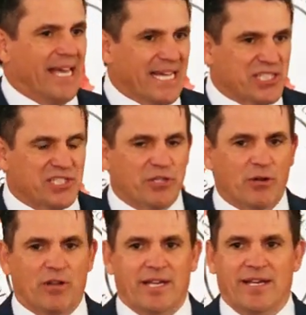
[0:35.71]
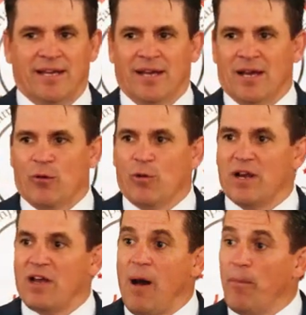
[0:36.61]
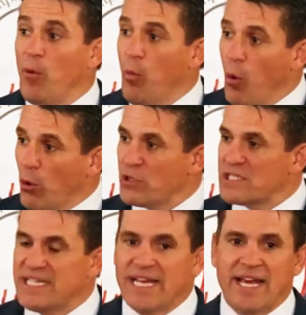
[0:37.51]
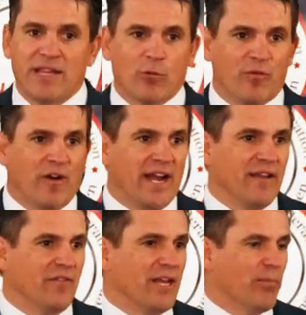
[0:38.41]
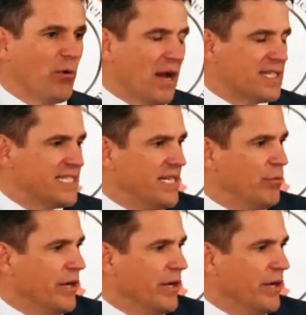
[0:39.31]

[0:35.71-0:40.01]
externally, we're in a couple wars today that we're fighting via proxy.